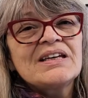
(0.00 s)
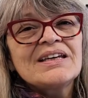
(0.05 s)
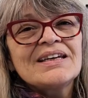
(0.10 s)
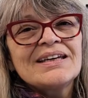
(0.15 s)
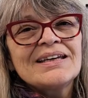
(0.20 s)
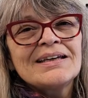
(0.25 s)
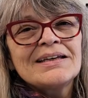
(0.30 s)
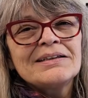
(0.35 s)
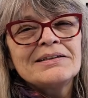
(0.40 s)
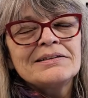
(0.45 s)

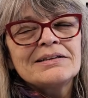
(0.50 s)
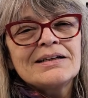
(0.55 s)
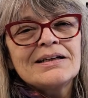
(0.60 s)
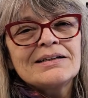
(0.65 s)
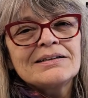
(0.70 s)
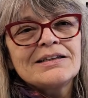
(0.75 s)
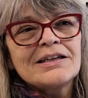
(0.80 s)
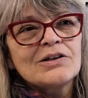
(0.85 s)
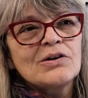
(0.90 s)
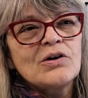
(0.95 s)
And
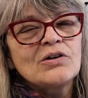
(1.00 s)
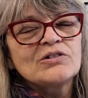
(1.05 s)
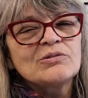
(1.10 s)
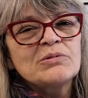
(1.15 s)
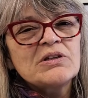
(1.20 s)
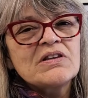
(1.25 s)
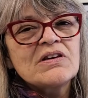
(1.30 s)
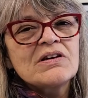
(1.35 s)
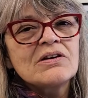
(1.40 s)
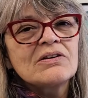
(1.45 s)
I get a hold of
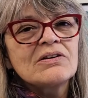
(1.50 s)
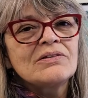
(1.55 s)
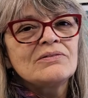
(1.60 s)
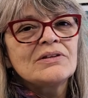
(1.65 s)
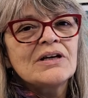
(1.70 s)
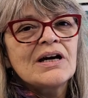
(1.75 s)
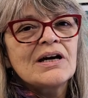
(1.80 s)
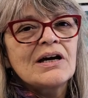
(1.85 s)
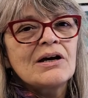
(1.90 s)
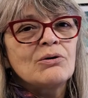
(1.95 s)
me there,
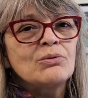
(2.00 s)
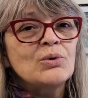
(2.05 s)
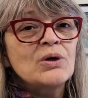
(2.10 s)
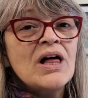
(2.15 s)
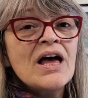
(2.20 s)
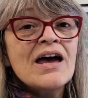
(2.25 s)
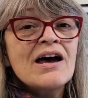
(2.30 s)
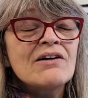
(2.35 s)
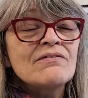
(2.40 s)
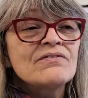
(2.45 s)
and I will
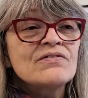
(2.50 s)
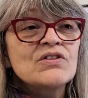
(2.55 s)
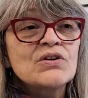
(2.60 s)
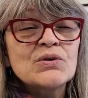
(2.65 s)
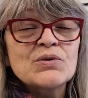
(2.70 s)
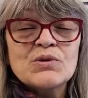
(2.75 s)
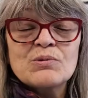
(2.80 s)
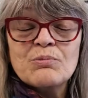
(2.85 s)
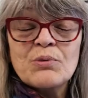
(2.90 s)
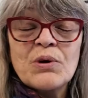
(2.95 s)
have
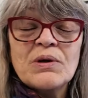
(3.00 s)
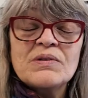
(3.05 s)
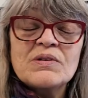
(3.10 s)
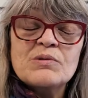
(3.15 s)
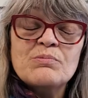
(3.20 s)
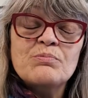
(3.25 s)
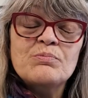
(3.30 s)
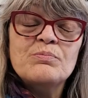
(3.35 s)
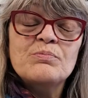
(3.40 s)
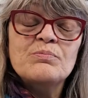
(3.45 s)
those
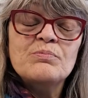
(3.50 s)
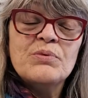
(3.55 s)
prints